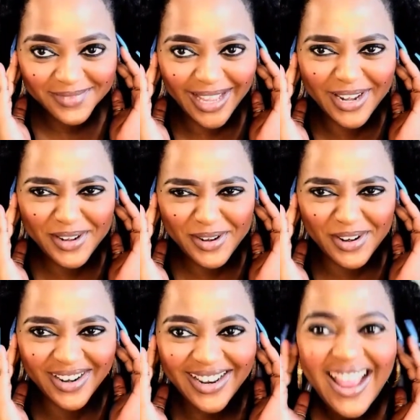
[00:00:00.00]

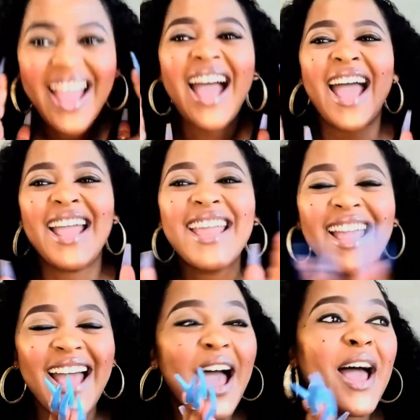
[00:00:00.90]
I
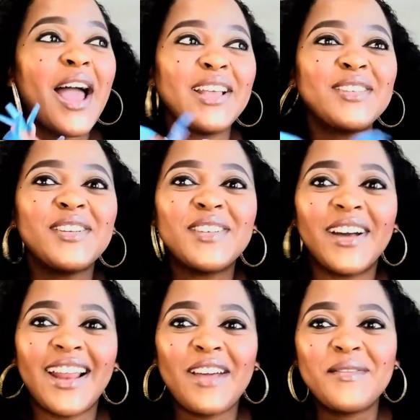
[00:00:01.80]
swear to
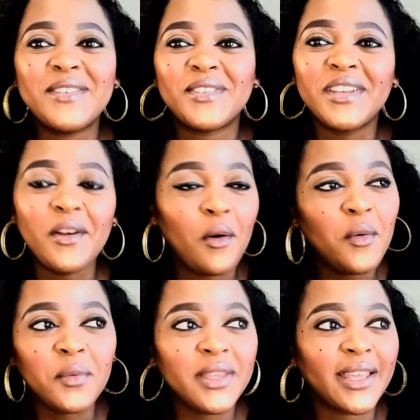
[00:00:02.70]
God, I've been drinking
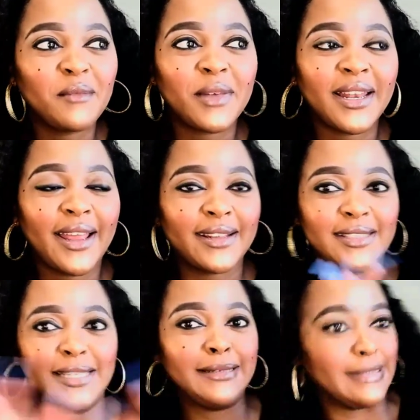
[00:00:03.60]
all weekend, but like
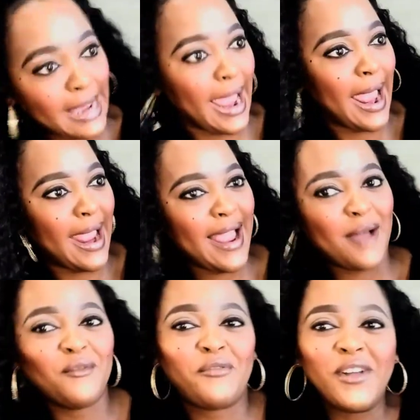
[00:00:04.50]
today
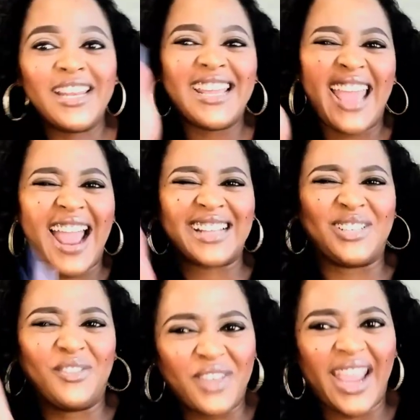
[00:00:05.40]
I'm fully
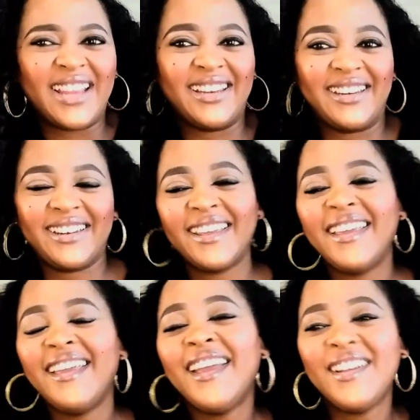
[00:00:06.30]
activated,
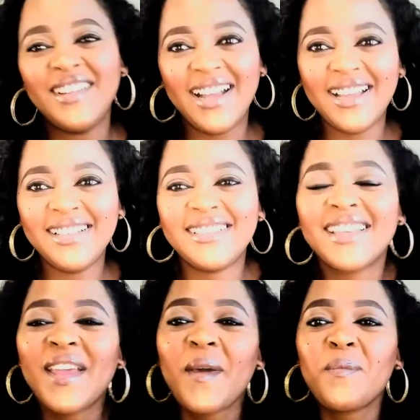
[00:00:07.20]
right?
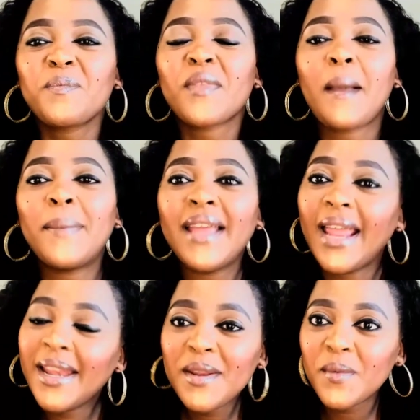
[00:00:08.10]
But
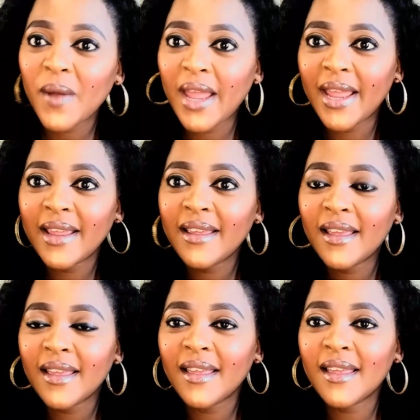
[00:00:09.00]
anyway,